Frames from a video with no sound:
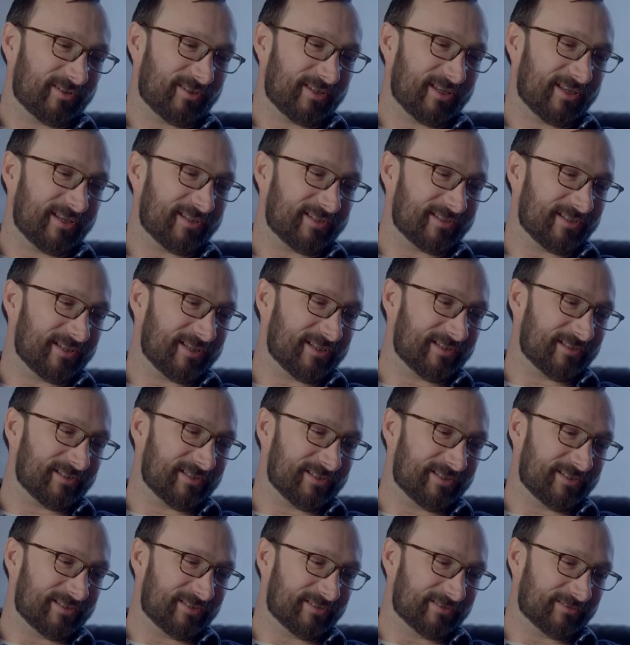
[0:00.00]
things
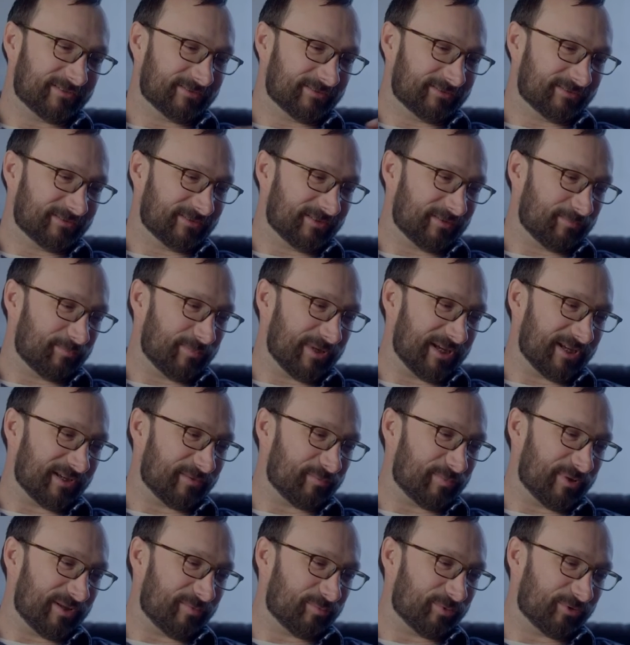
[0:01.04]
lately
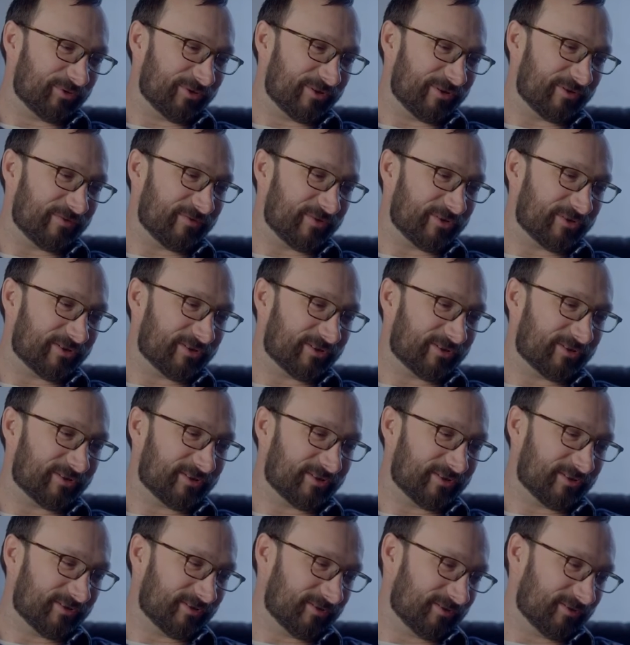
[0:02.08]
making people nervous,